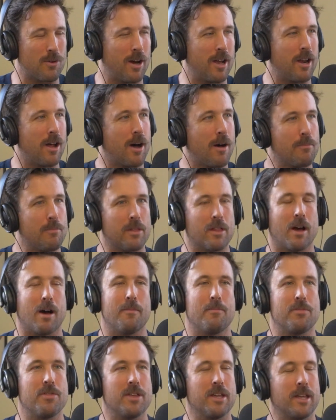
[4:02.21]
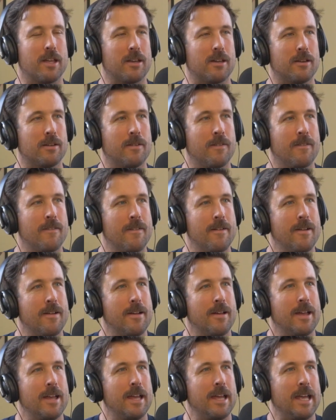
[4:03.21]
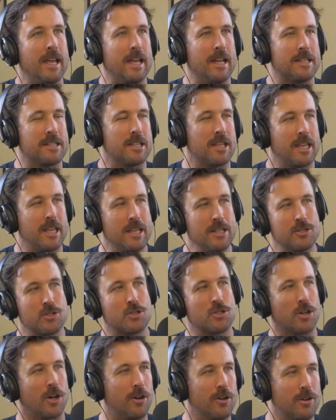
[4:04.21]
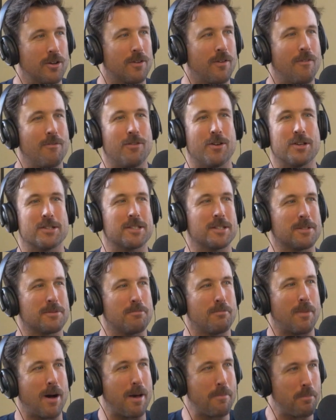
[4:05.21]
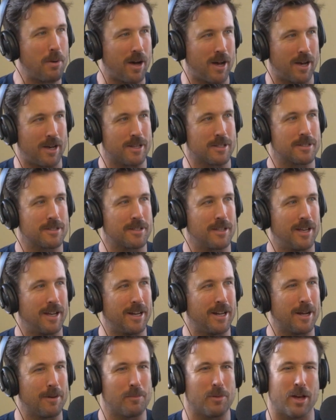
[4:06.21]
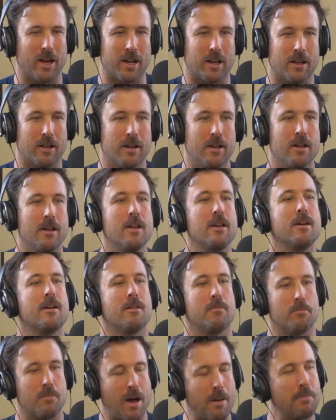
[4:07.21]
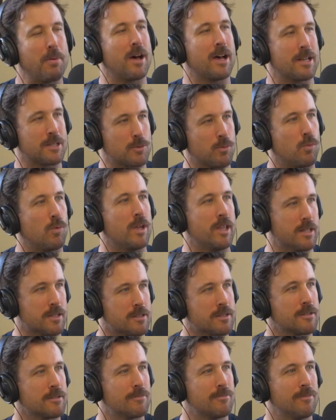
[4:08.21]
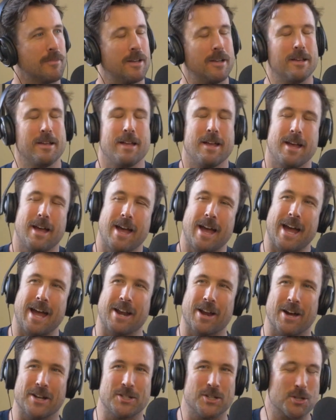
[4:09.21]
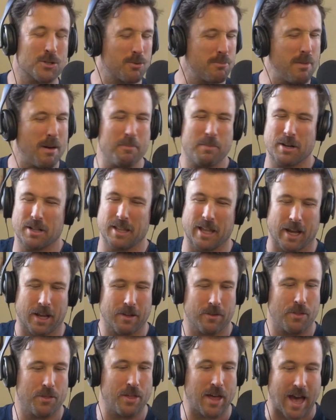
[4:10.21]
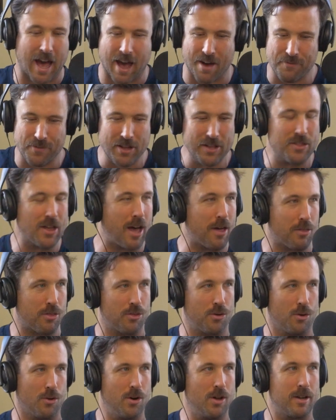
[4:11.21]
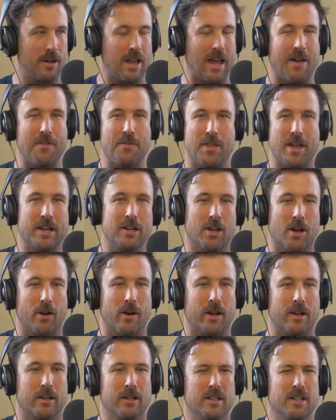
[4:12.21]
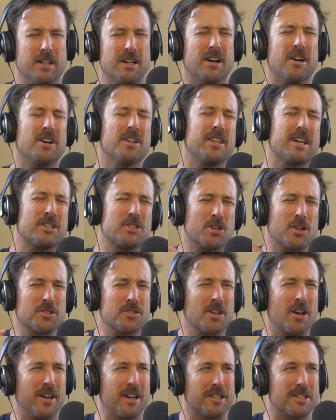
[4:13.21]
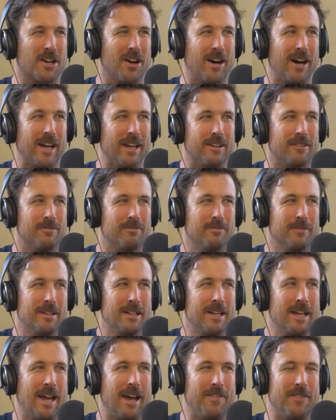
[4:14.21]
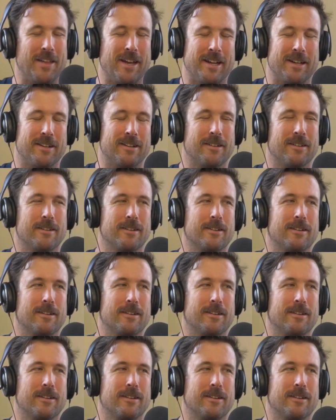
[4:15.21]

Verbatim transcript: right? I'm I'm thinking it's his choke versus my pass, mm. and I'm mm. like, my pass wins. And I just remember like having that thought and yeah. then going, oh, that choke's kind of tight. And then